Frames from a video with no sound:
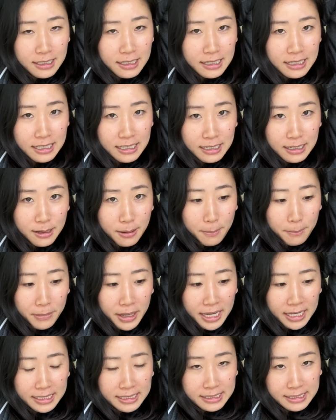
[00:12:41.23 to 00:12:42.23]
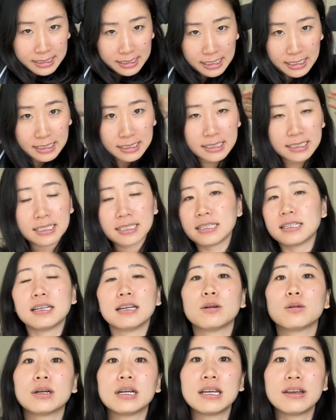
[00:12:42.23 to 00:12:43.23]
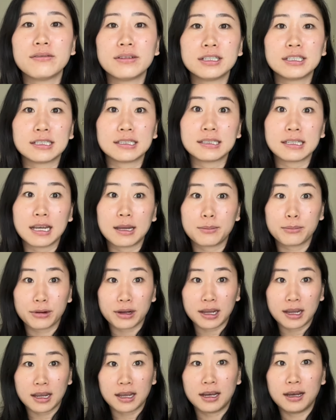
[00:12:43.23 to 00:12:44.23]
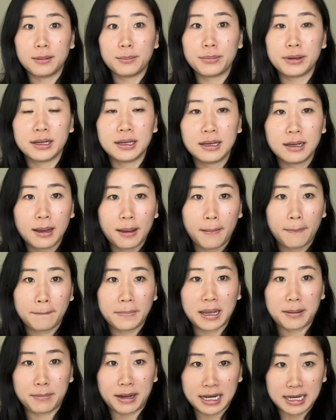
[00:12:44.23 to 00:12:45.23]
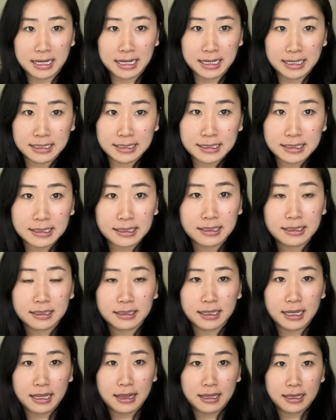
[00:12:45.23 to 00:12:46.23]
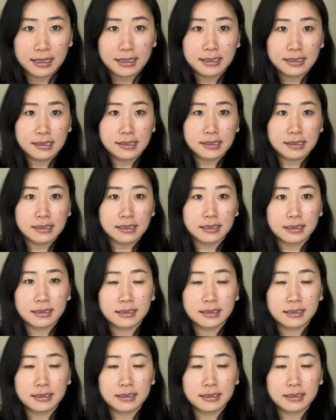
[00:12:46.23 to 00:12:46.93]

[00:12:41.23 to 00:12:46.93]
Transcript: in my seat, or even just like bringing up like my knees like this,